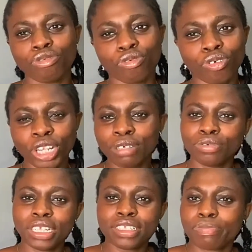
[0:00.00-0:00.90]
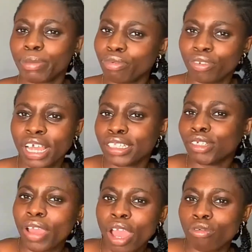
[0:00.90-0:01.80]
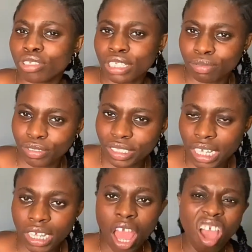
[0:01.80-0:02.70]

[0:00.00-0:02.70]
to liberate people like the way I was liberated.